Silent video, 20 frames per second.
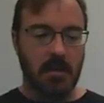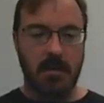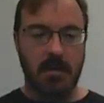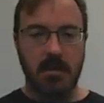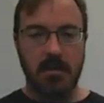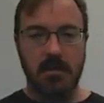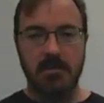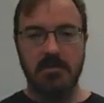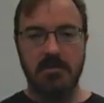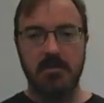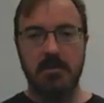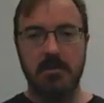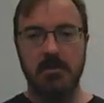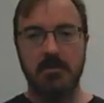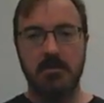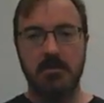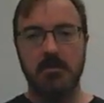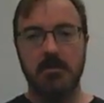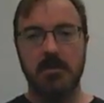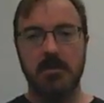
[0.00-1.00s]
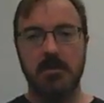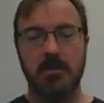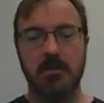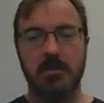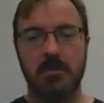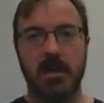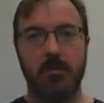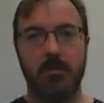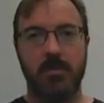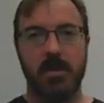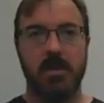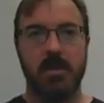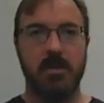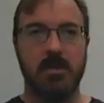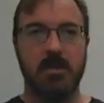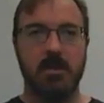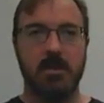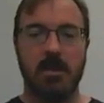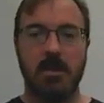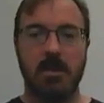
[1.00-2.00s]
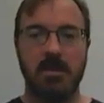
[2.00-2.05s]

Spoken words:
It is still, in my opinion,